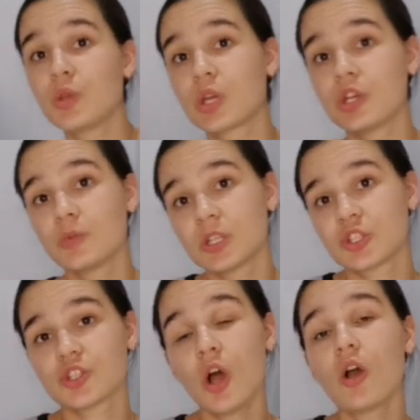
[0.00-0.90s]
You can do a
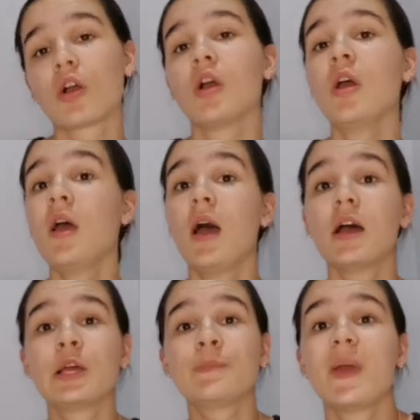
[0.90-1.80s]
song.
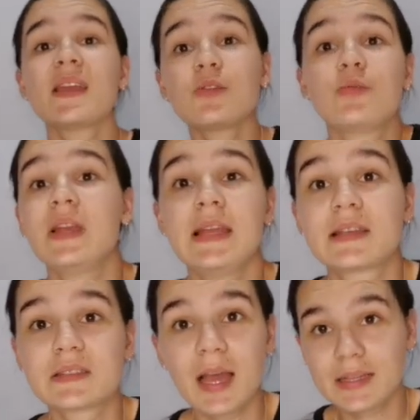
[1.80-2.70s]
Make it really
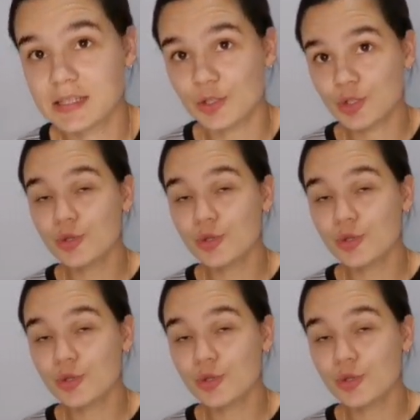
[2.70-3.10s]
exciting.